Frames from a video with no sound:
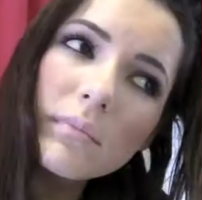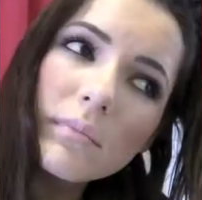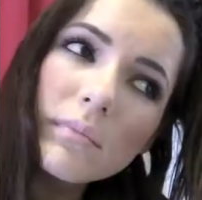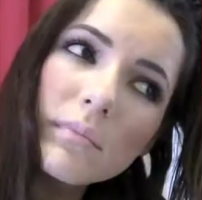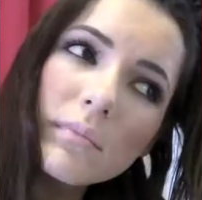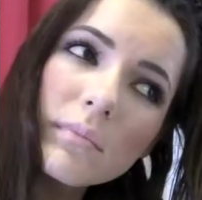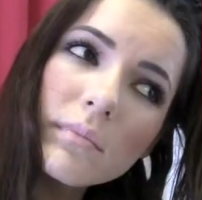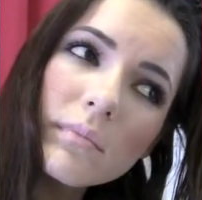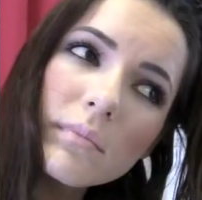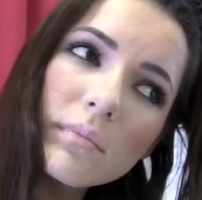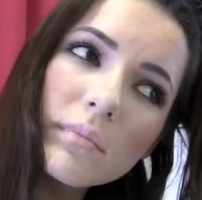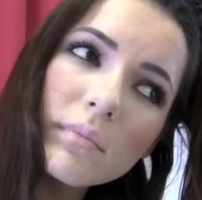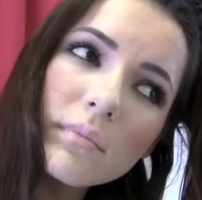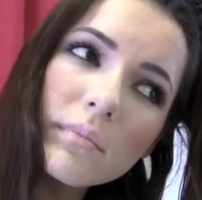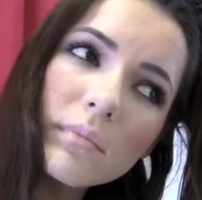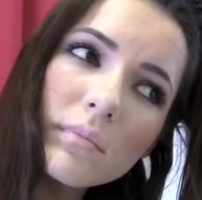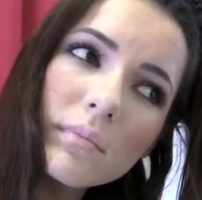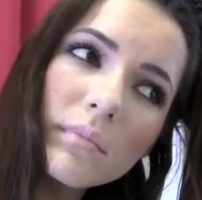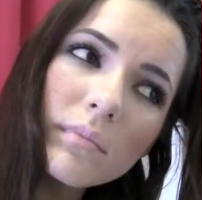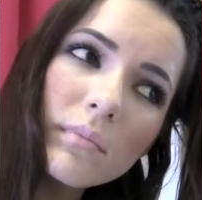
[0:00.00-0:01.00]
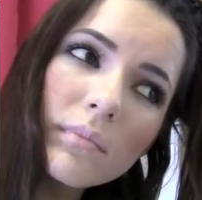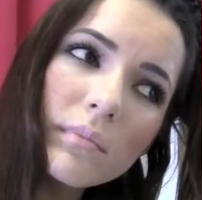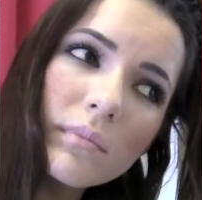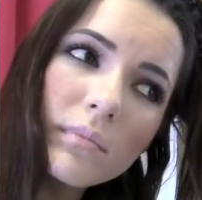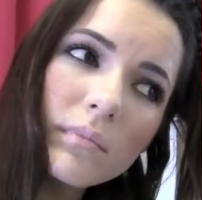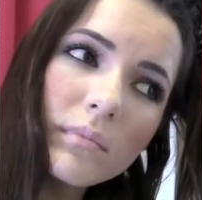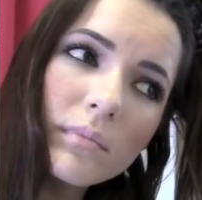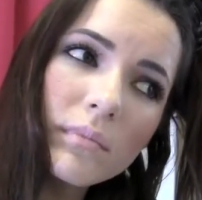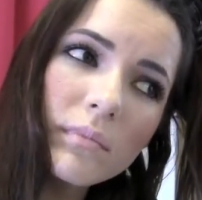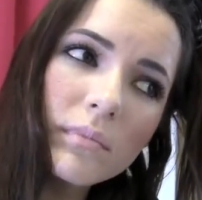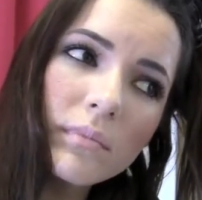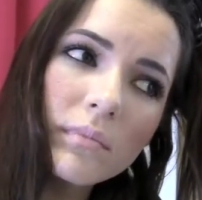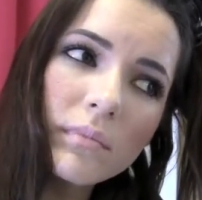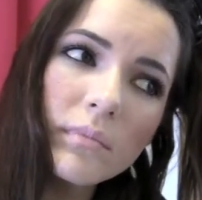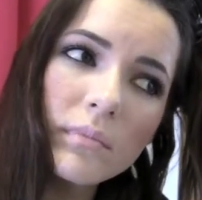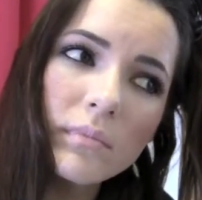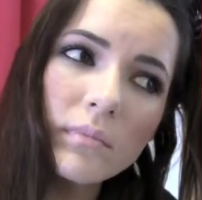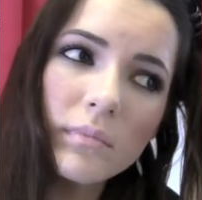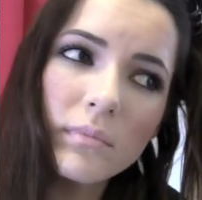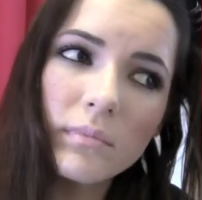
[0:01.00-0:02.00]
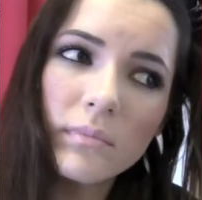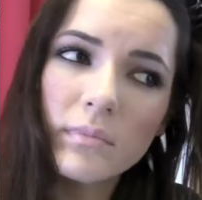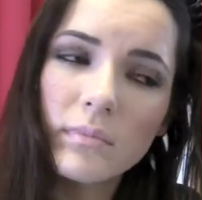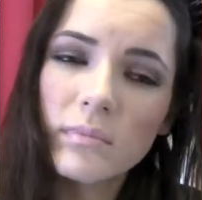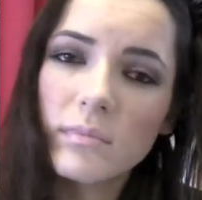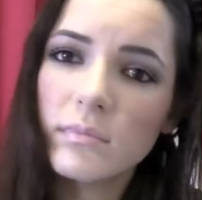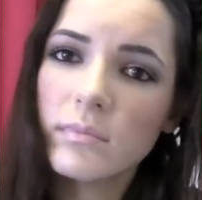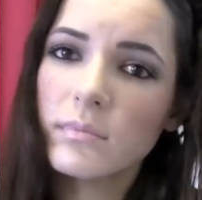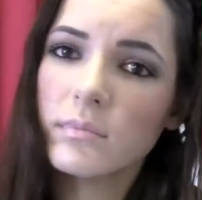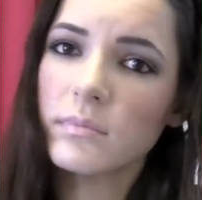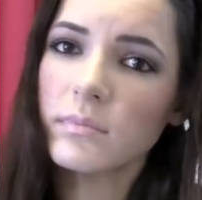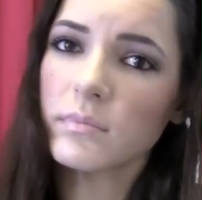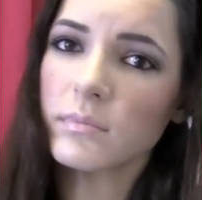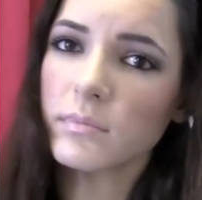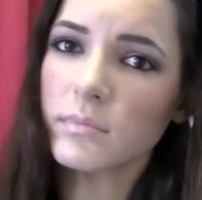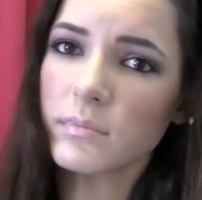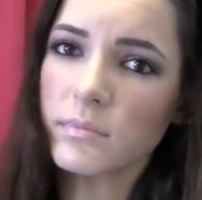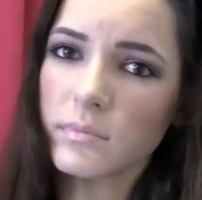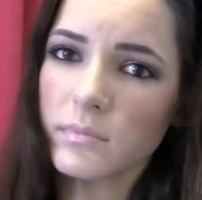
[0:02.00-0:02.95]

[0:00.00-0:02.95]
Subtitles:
Nothing is said.